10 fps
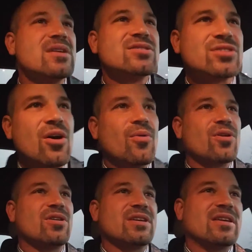so
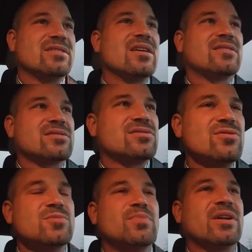early and hit the
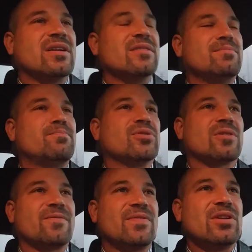snooze button and put
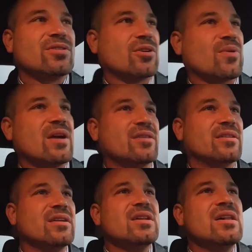their feet on the ground and